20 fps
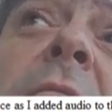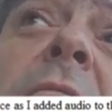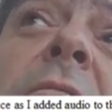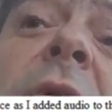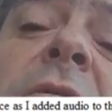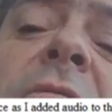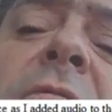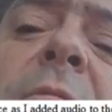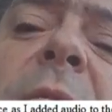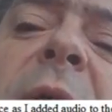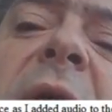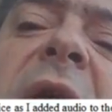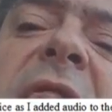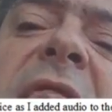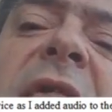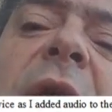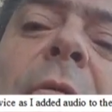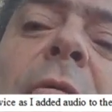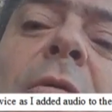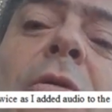a request to
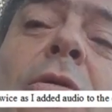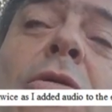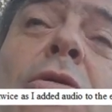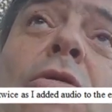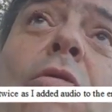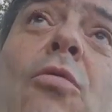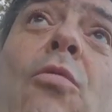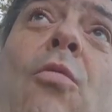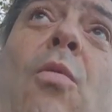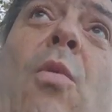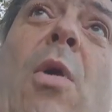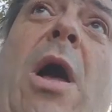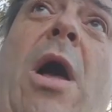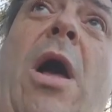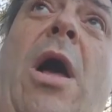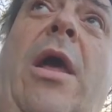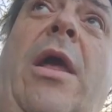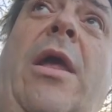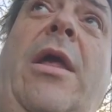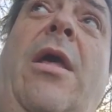BHA, I'm not sure
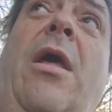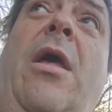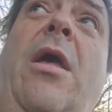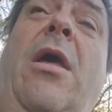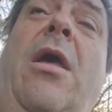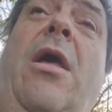why.